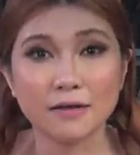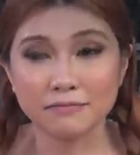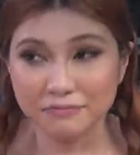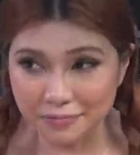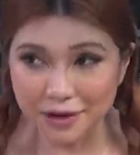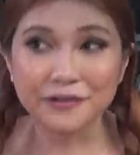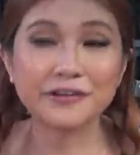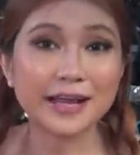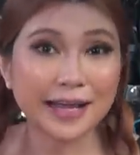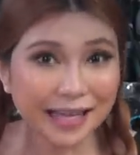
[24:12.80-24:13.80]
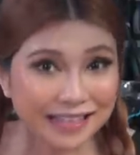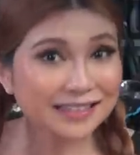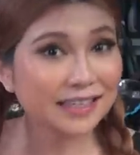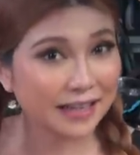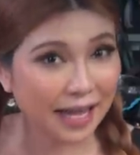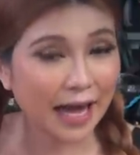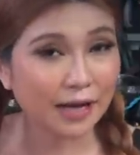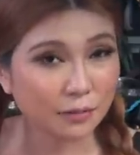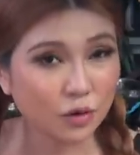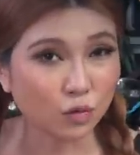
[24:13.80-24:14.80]
there is an
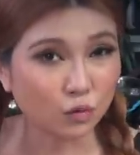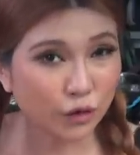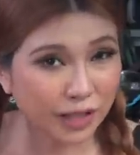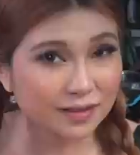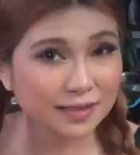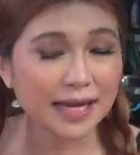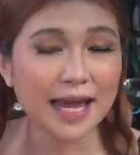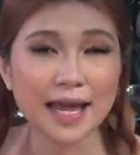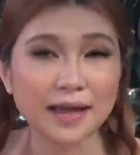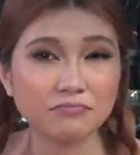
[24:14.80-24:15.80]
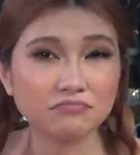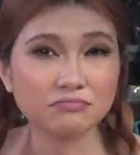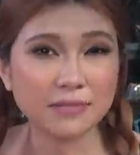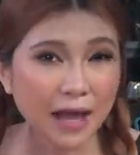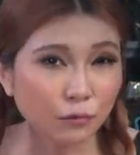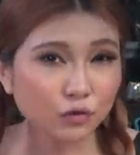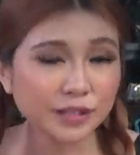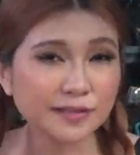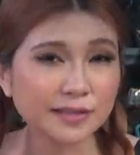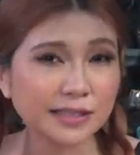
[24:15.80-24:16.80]
element of risk, and that
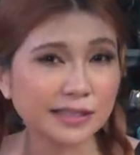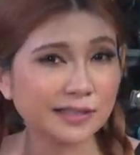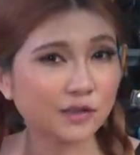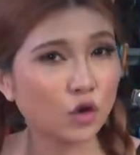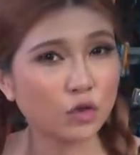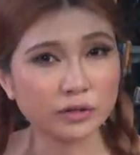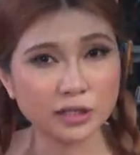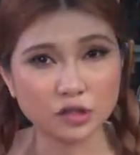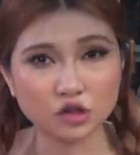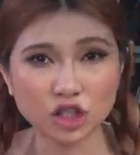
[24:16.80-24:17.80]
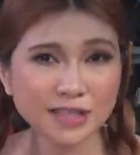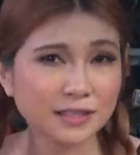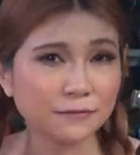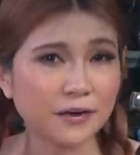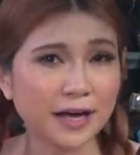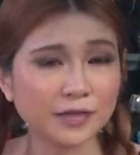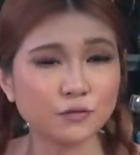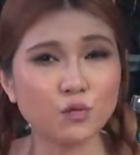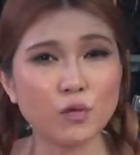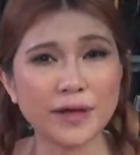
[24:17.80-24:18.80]
risk is only justified
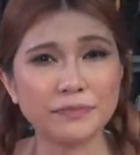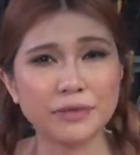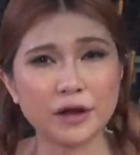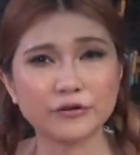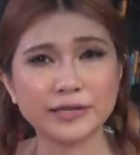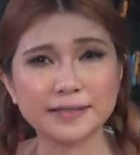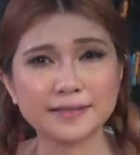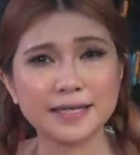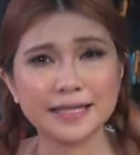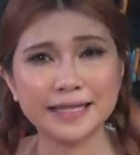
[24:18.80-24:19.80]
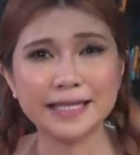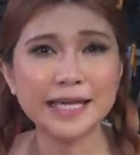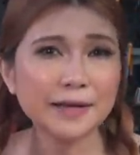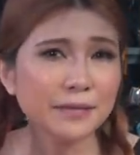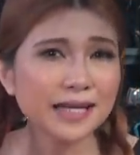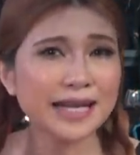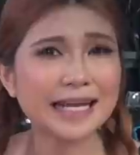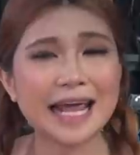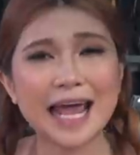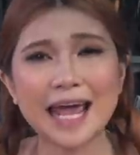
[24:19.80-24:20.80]
when there is an
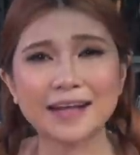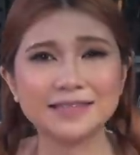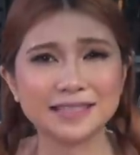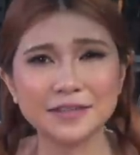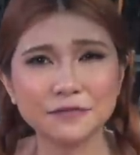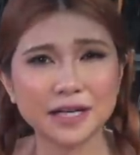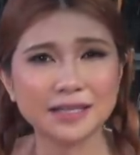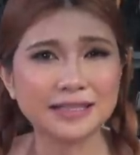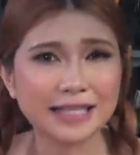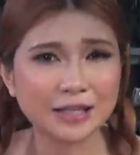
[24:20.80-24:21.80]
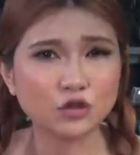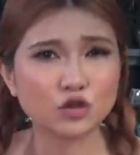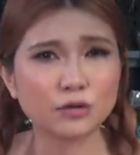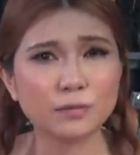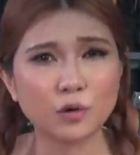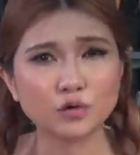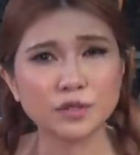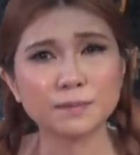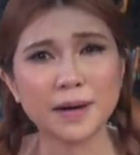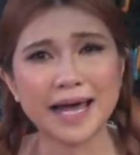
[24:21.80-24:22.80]
immediate and significant danger
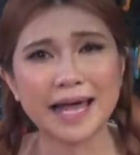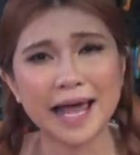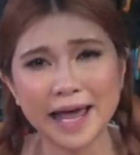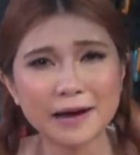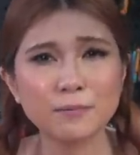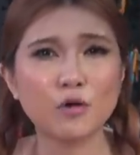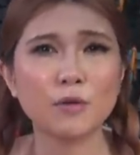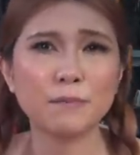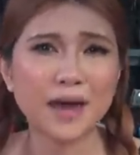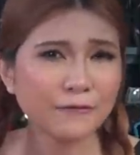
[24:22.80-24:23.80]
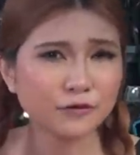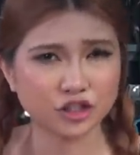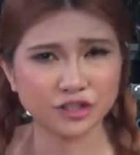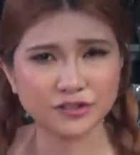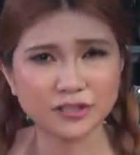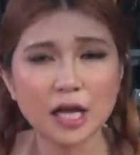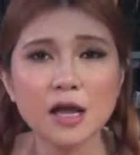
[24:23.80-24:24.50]
posed by airborne pathogens,